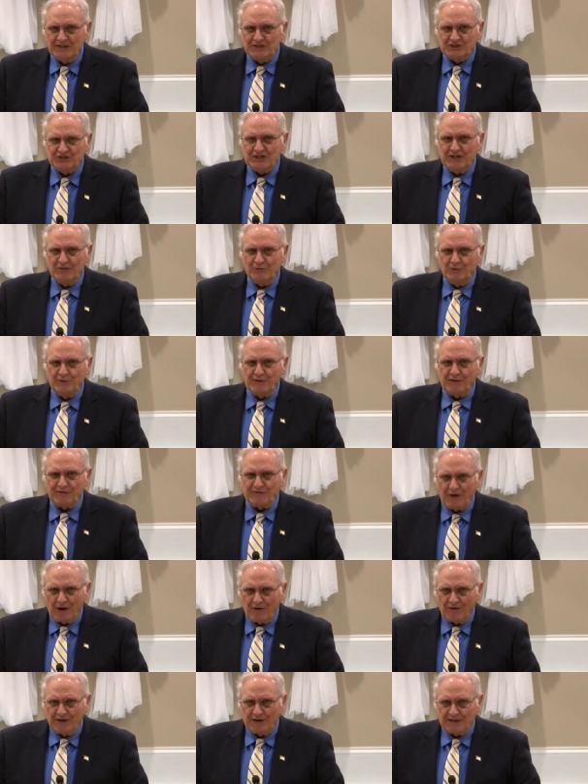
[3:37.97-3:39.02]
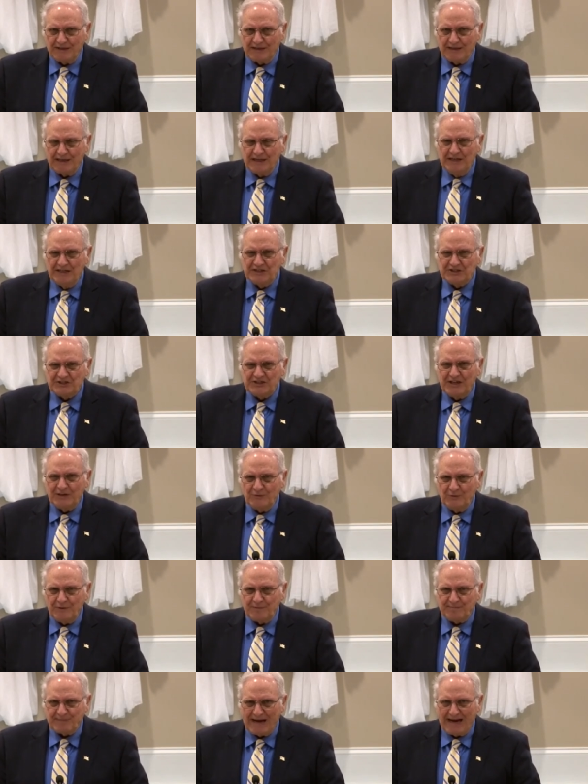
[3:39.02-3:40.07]
sent with authority, sent
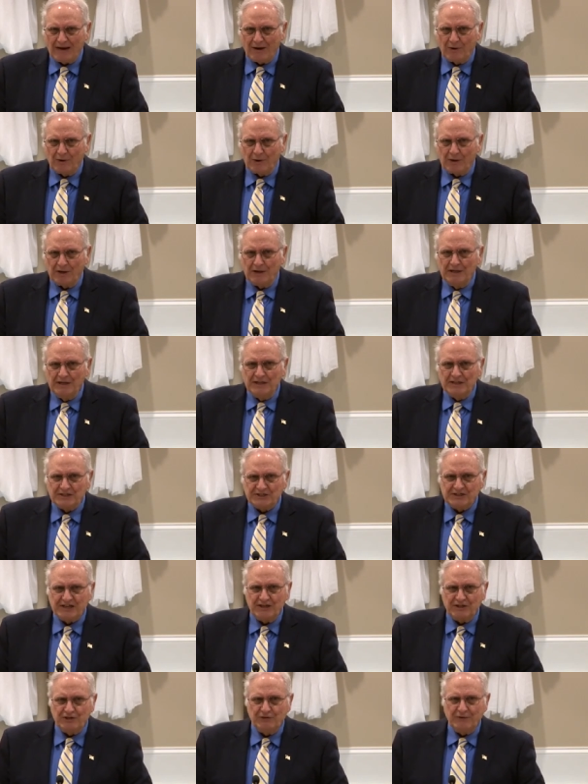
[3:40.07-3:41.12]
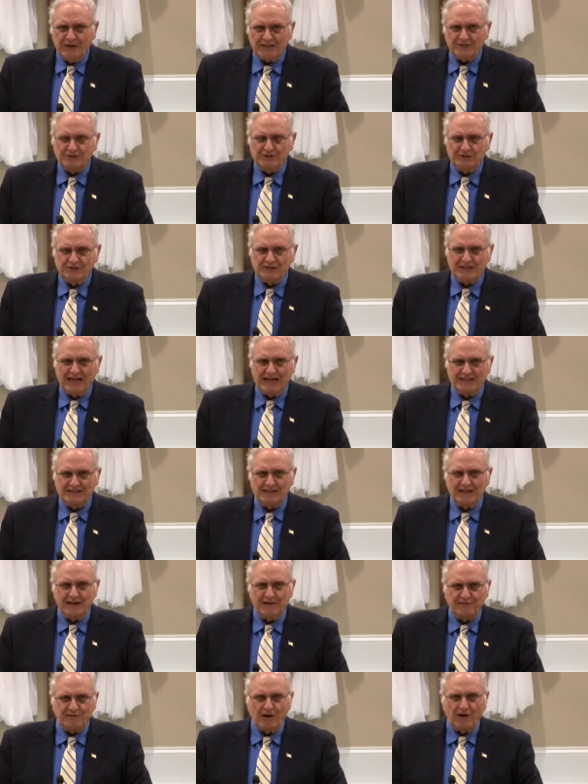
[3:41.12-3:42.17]
with power, sent to exercise
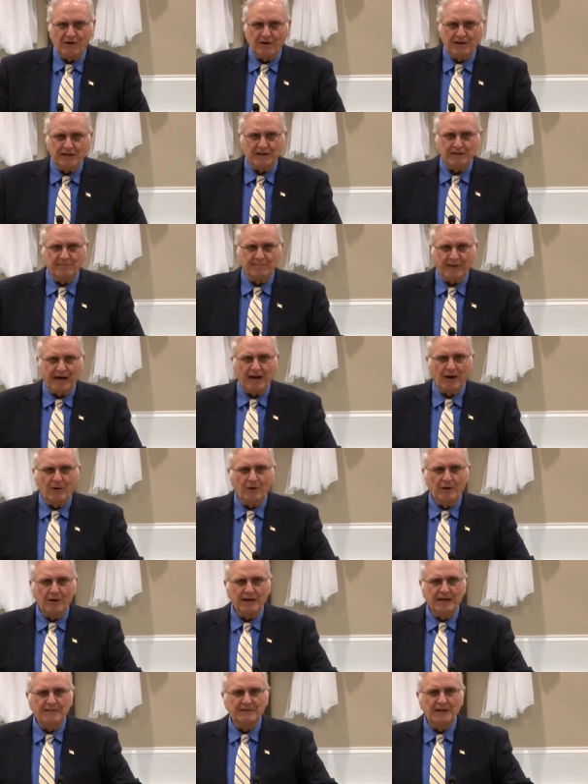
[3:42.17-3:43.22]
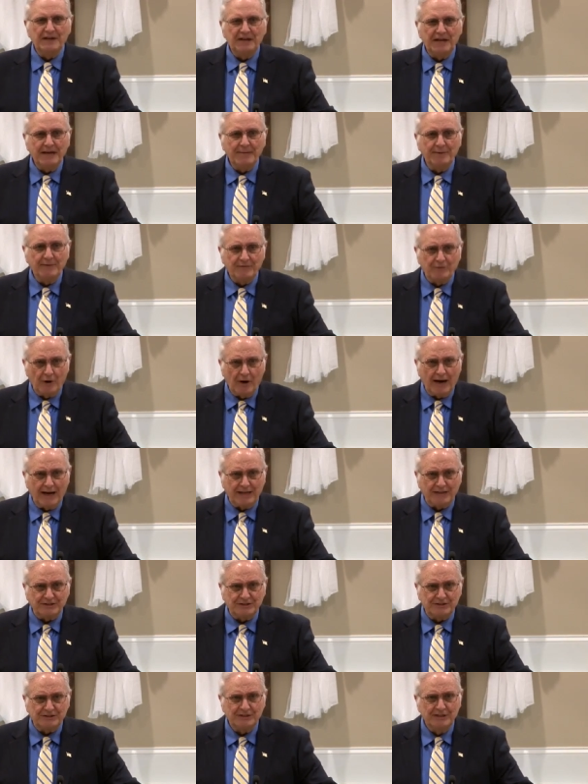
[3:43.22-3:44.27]
that authority and power in the name of
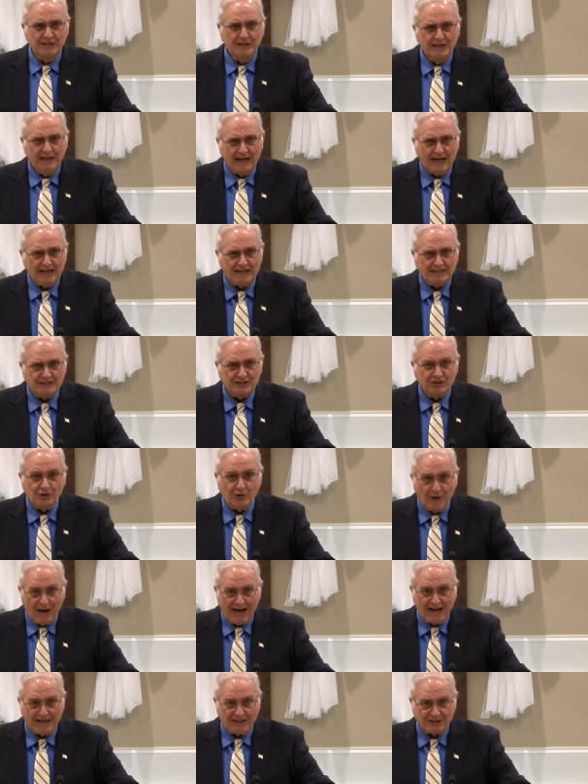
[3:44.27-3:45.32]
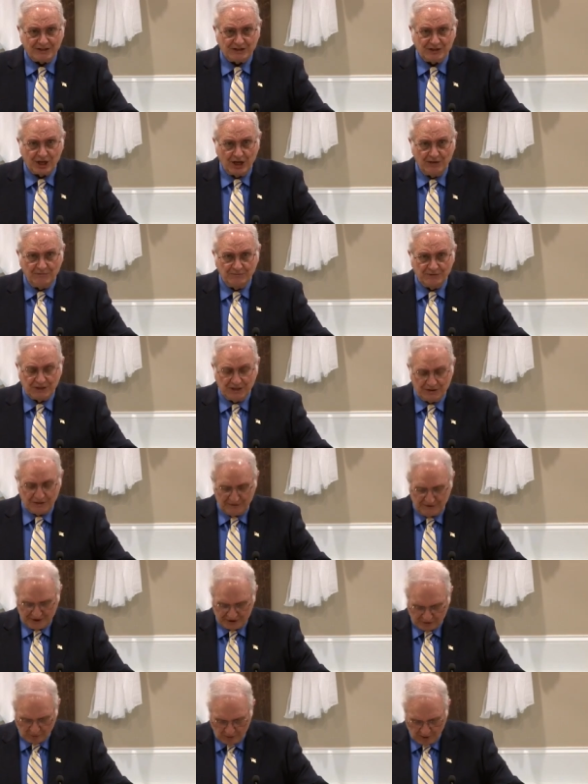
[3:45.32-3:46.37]
Christ as Christ comes into
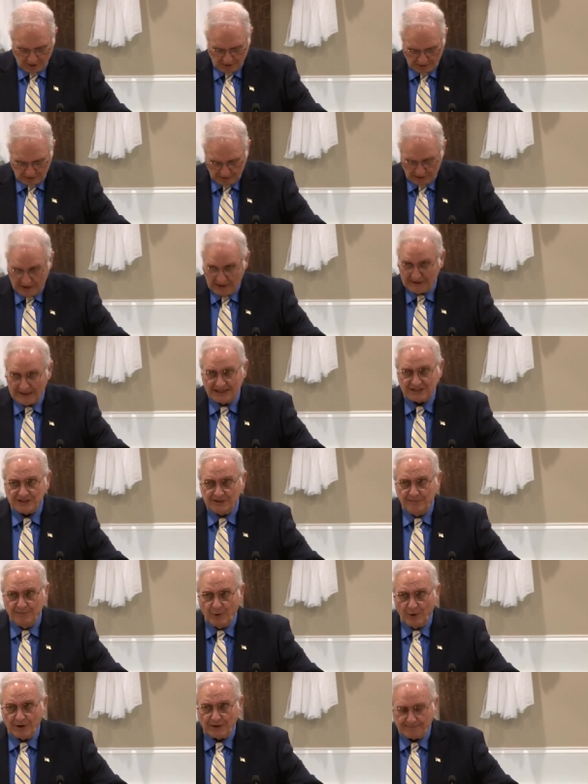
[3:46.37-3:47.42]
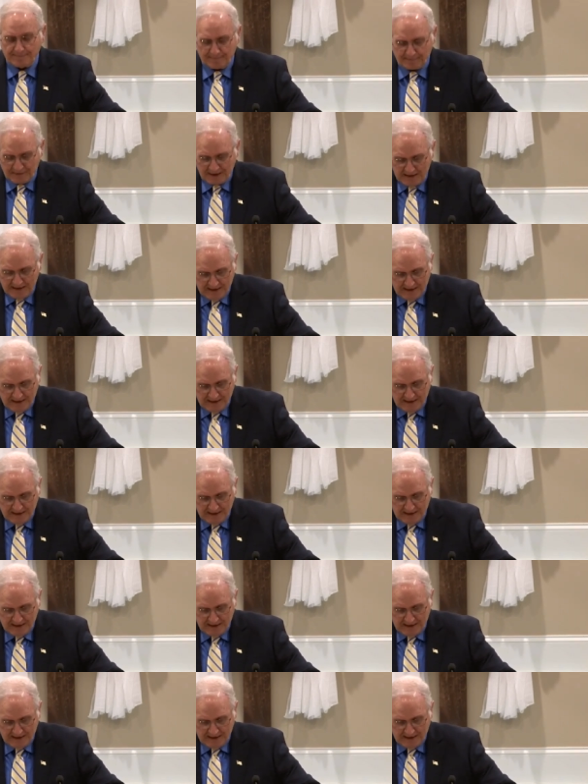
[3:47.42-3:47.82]
this world. That's important.